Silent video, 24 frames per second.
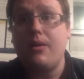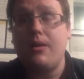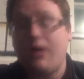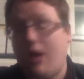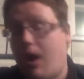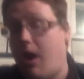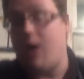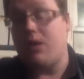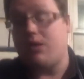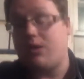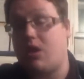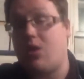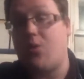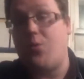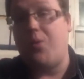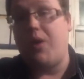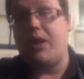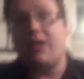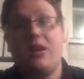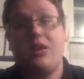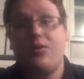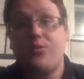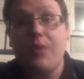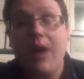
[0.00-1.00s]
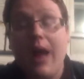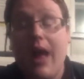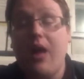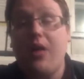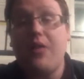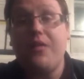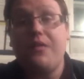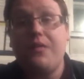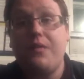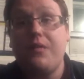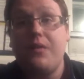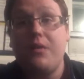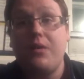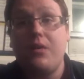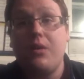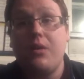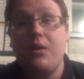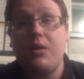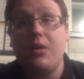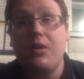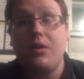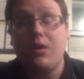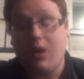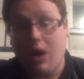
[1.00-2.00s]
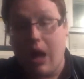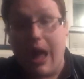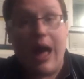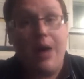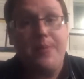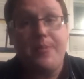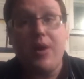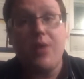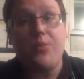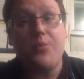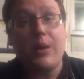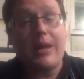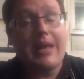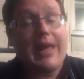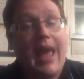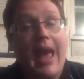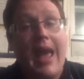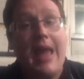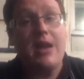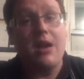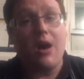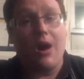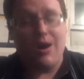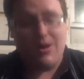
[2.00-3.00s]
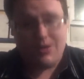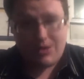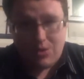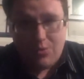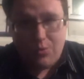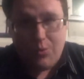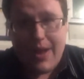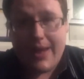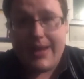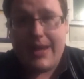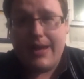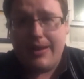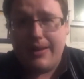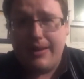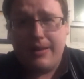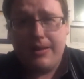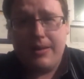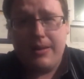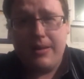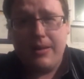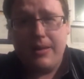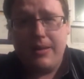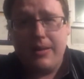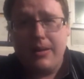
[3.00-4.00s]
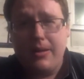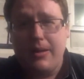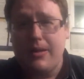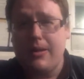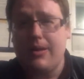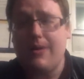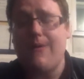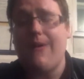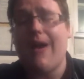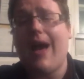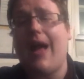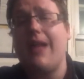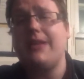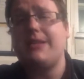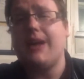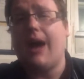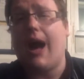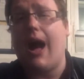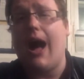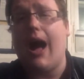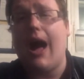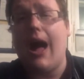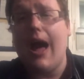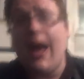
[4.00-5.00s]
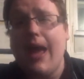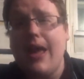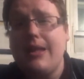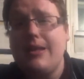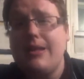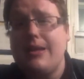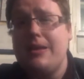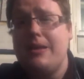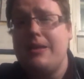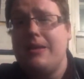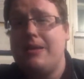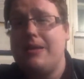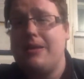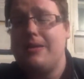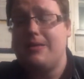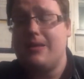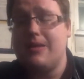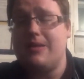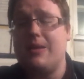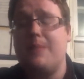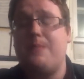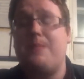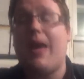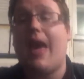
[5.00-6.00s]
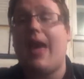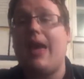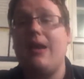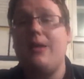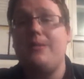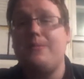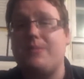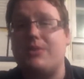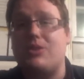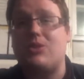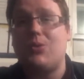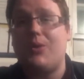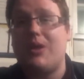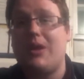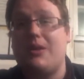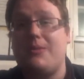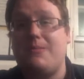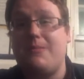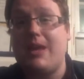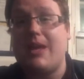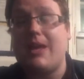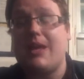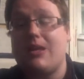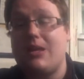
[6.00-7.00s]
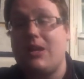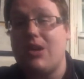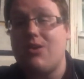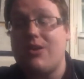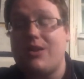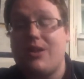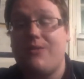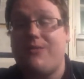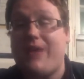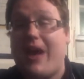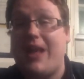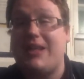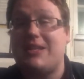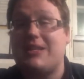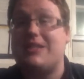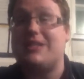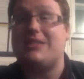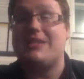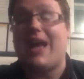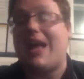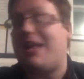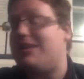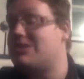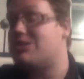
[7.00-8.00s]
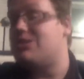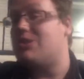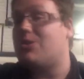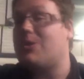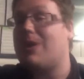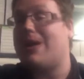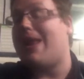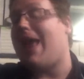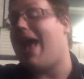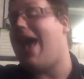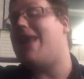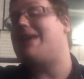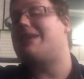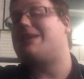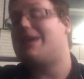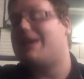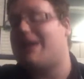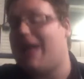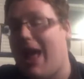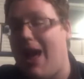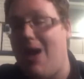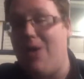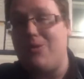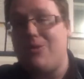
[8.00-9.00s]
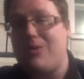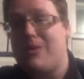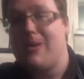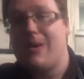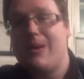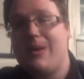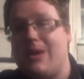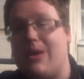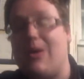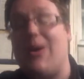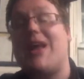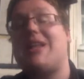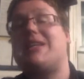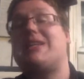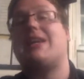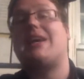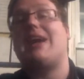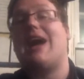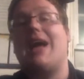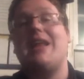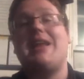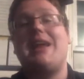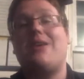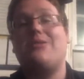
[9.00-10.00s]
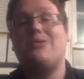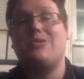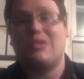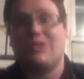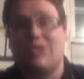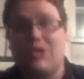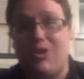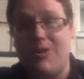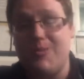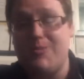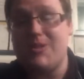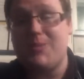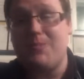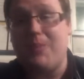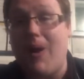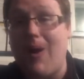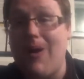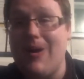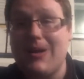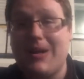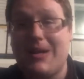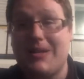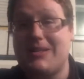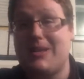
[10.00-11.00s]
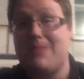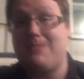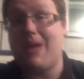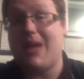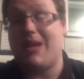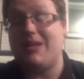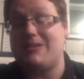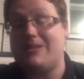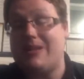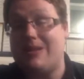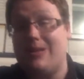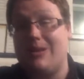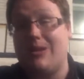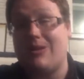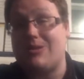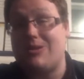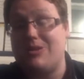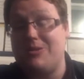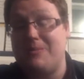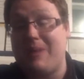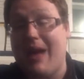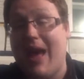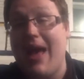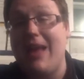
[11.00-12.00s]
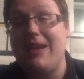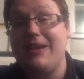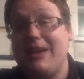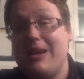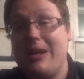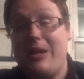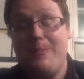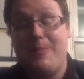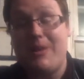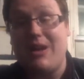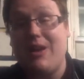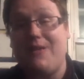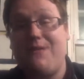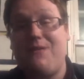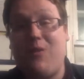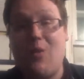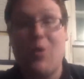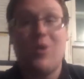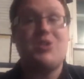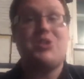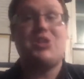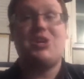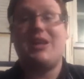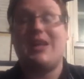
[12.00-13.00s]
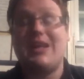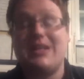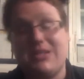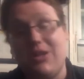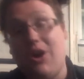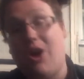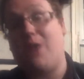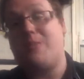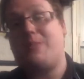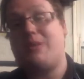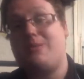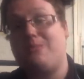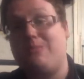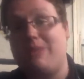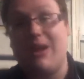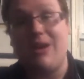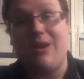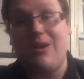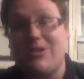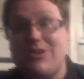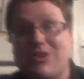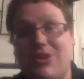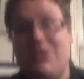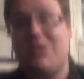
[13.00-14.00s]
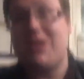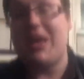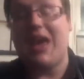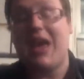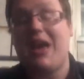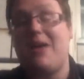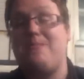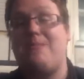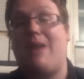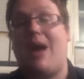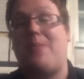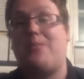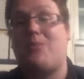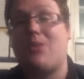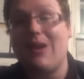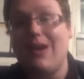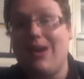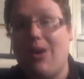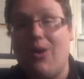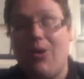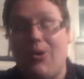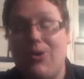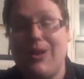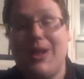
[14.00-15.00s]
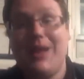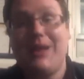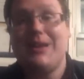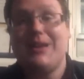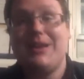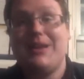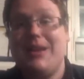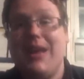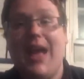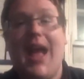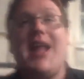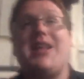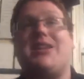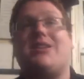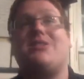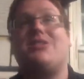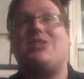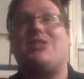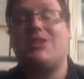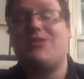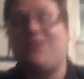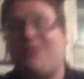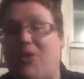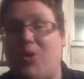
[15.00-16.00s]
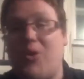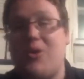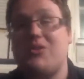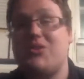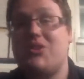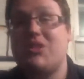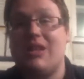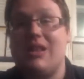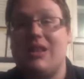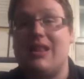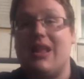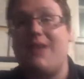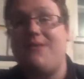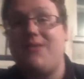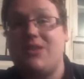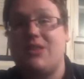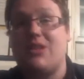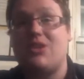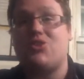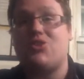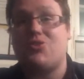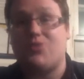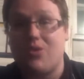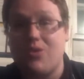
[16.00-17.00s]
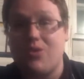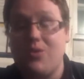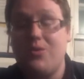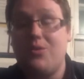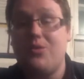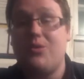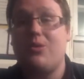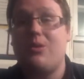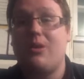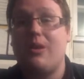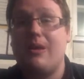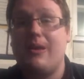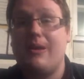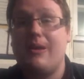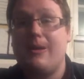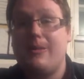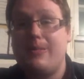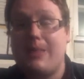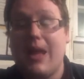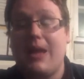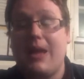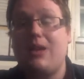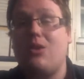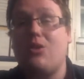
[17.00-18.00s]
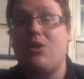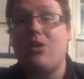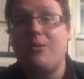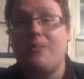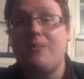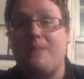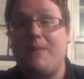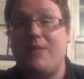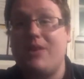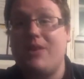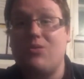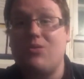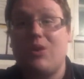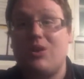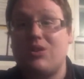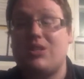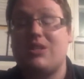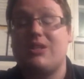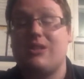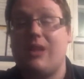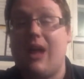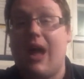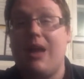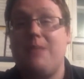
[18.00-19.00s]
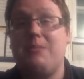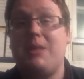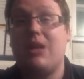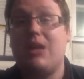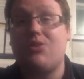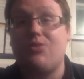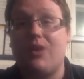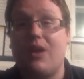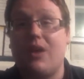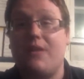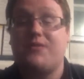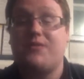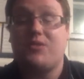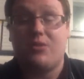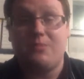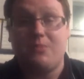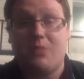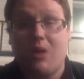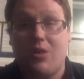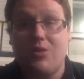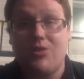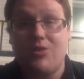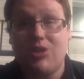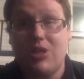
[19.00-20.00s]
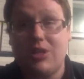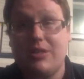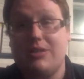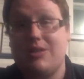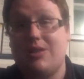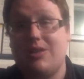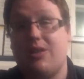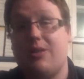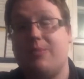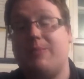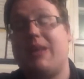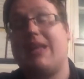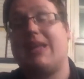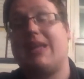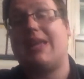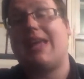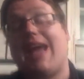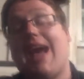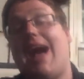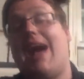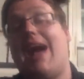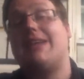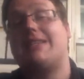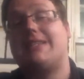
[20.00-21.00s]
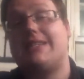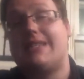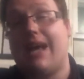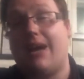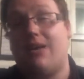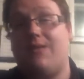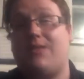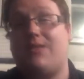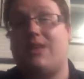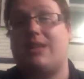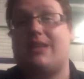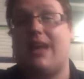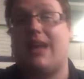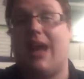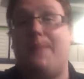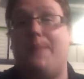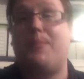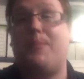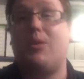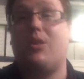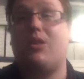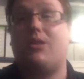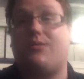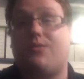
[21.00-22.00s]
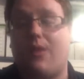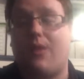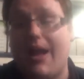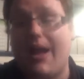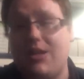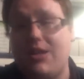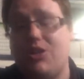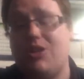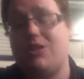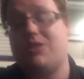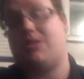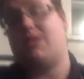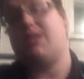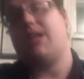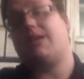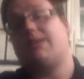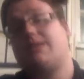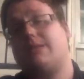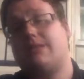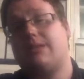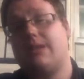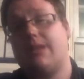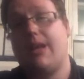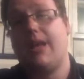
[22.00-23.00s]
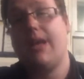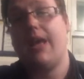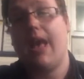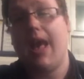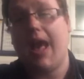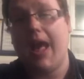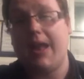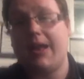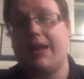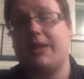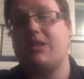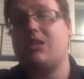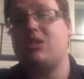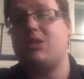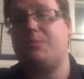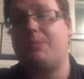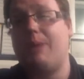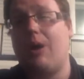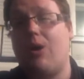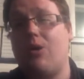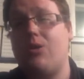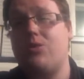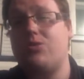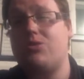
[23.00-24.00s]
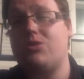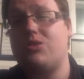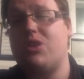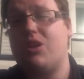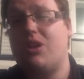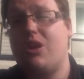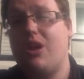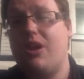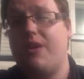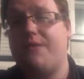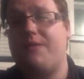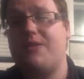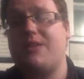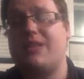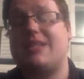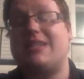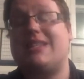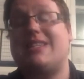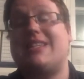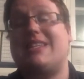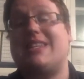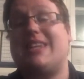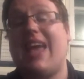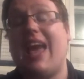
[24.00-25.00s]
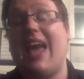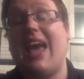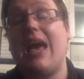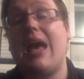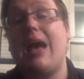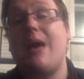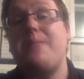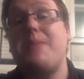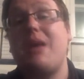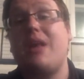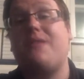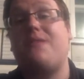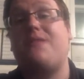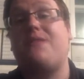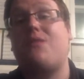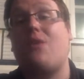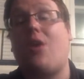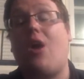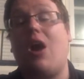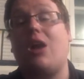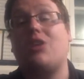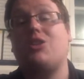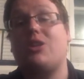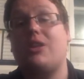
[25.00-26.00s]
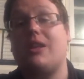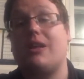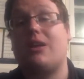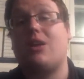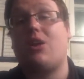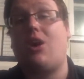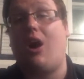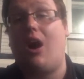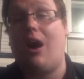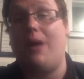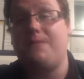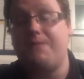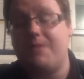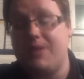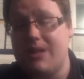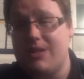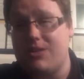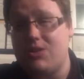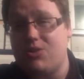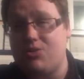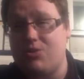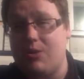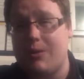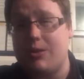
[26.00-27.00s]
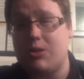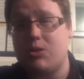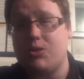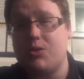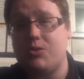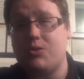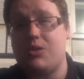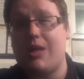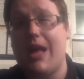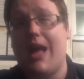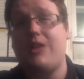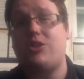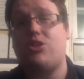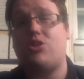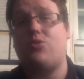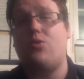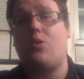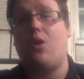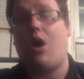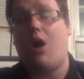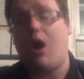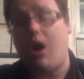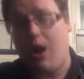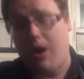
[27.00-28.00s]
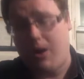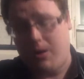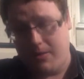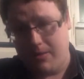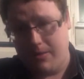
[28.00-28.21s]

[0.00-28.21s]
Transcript: Are you winning, Ralph? How about Ricada? Are you winning? You've had to hide the debate between me and you, and you've had to censor and edit it out. You had to cut out Zoom's part because it makes you look too bad. But unfortunately, it's all been mirrored. You can't memory hole it, and you're just forced to live in the truth that you are you are slimy grifter merchants that are being cast out of the temple of righteousness and exposed for the scam and fraudulent confidence tricksters that you are.